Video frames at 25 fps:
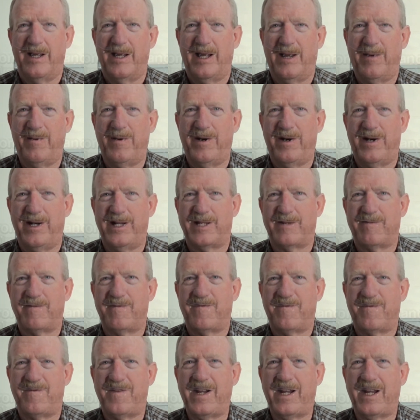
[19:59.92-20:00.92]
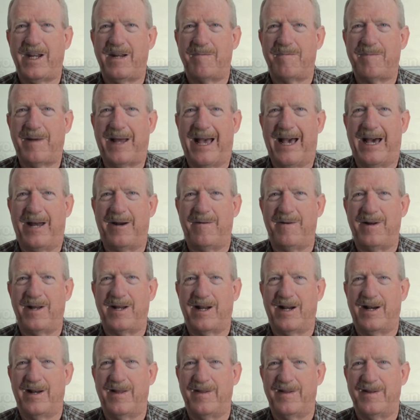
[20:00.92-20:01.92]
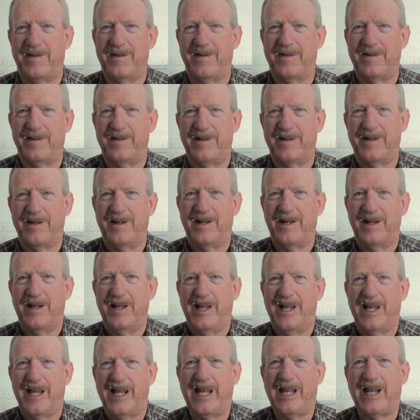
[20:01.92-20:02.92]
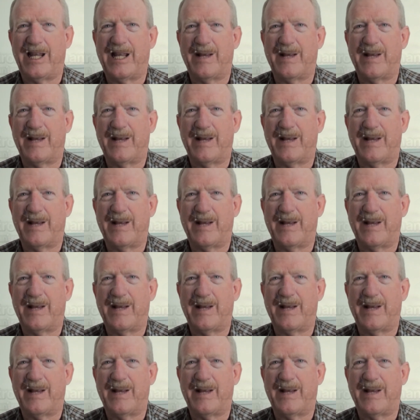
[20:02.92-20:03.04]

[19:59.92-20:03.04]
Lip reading: and we heard his feet pattering on the. He